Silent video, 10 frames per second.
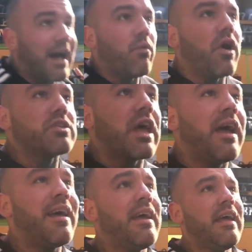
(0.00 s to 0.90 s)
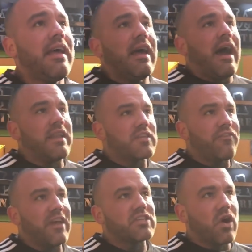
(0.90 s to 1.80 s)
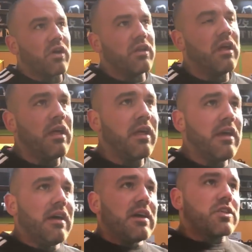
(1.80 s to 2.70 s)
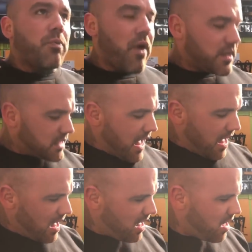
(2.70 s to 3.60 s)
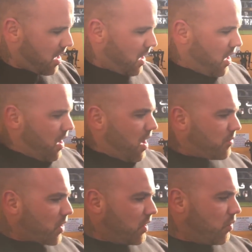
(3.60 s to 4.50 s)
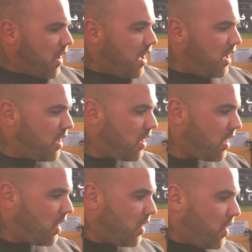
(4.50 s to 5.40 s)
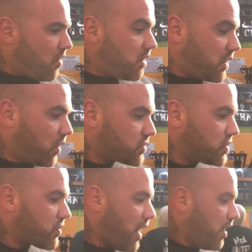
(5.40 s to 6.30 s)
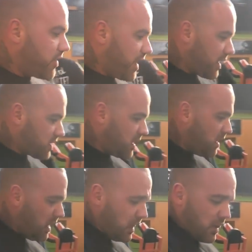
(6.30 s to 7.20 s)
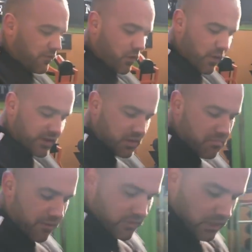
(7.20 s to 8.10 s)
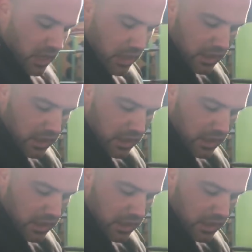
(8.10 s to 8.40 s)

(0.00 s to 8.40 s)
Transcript: of that was and it's fixed and I can suppress that, I'm going to uh, really concentrate over the next few weeks and months